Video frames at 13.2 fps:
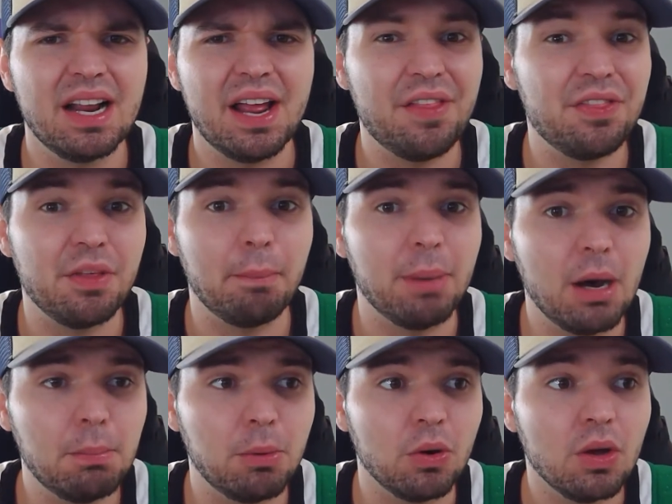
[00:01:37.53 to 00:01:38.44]
in the
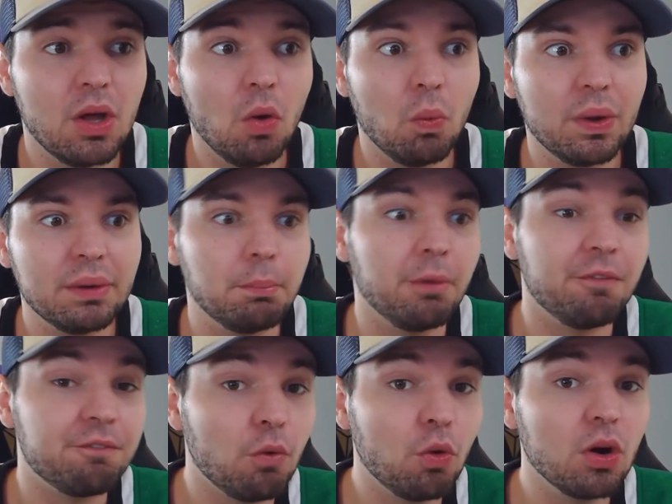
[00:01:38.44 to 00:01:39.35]
bubble when
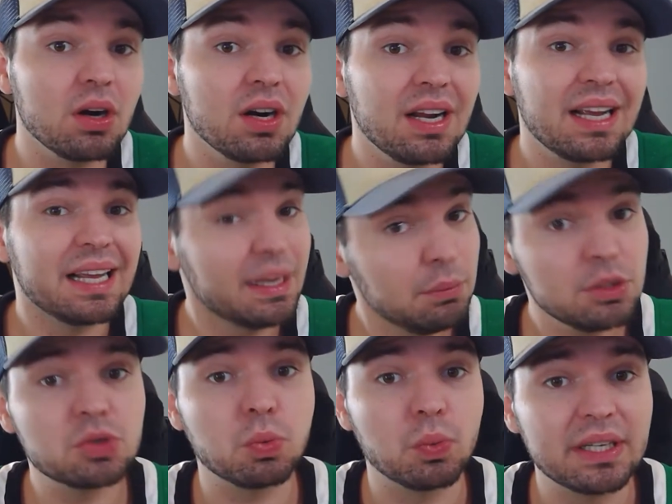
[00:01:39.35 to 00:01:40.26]
before he
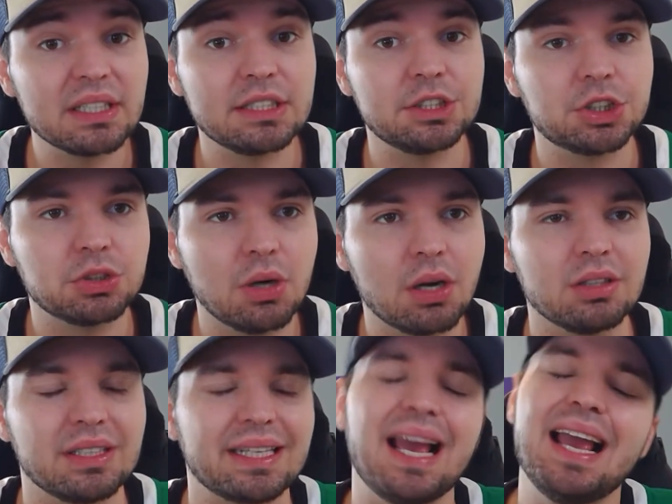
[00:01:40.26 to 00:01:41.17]
was really struggling.